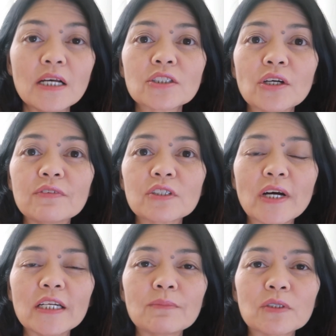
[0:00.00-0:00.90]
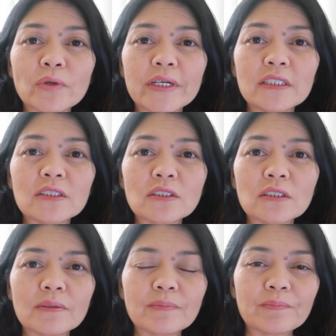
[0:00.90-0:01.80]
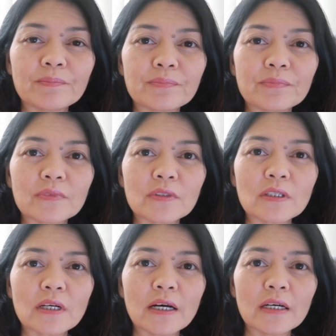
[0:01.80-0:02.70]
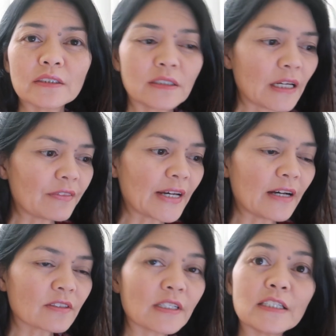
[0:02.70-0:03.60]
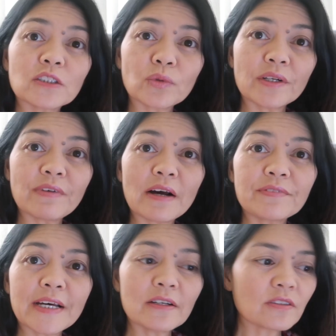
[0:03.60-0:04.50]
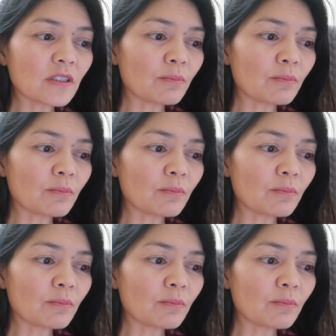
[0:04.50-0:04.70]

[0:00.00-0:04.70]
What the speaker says: So if you're trading between $10,000 and $25,000,